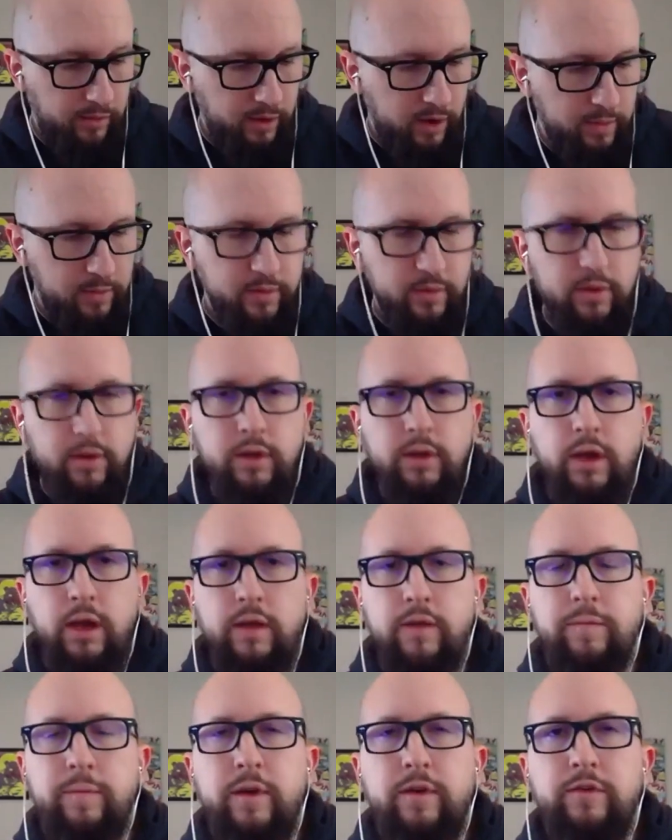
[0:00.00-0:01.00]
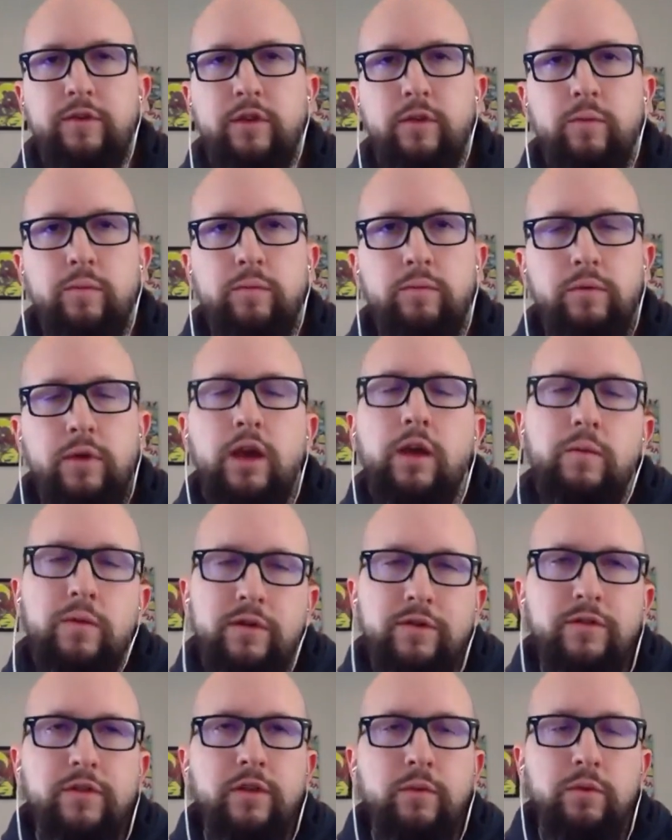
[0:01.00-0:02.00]
what I've been, especially
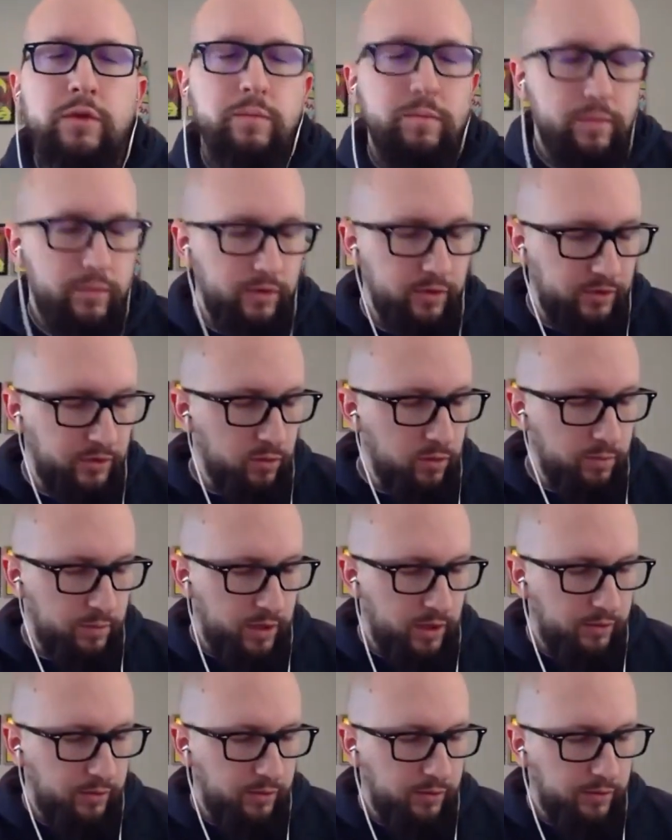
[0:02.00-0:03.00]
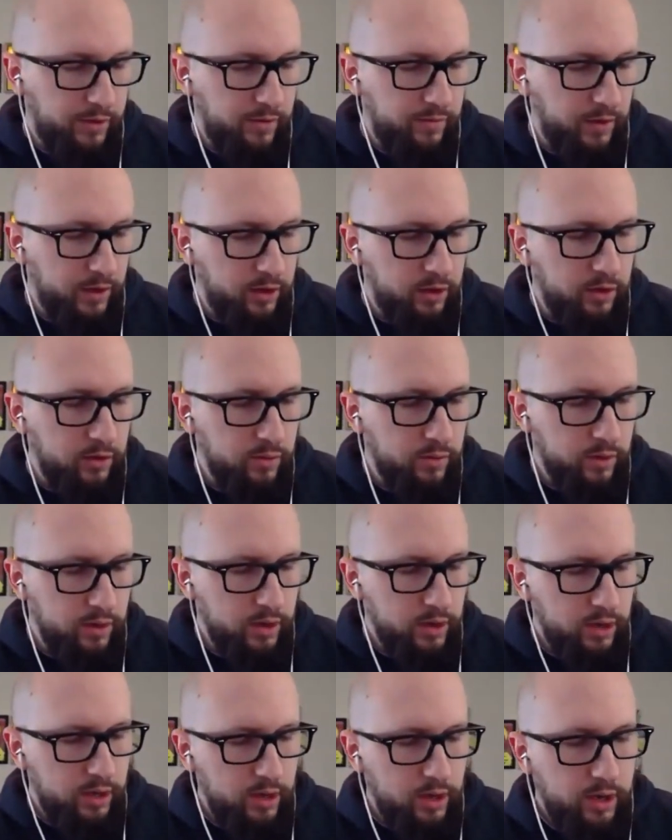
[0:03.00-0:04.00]
recently with just doing pencil stuff like
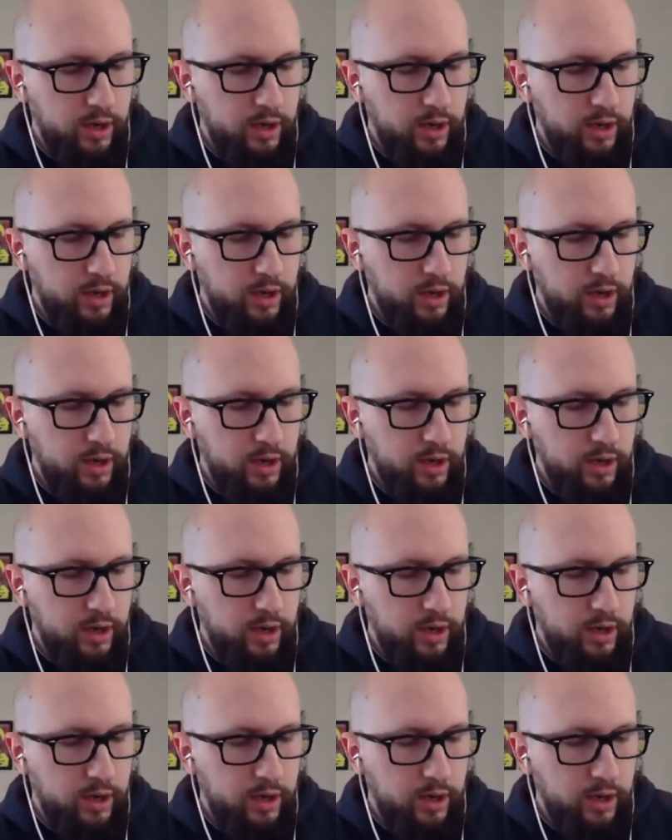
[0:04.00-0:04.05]
you.